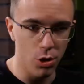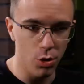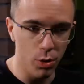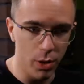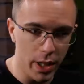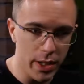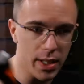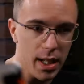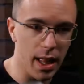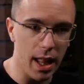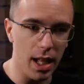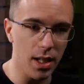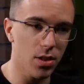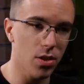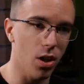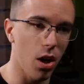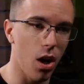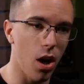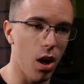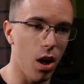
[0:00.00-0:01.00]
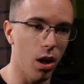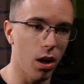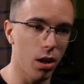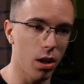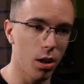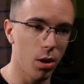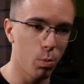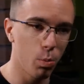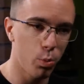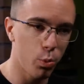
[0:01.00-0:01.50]
to listen to that
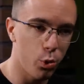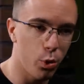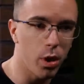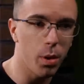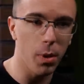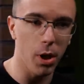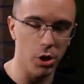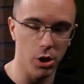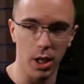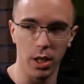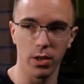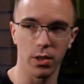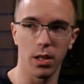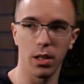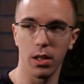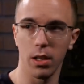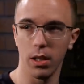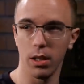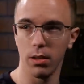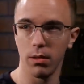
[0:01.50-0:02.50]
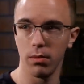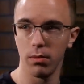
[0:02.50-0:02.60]
song pretty much instantly.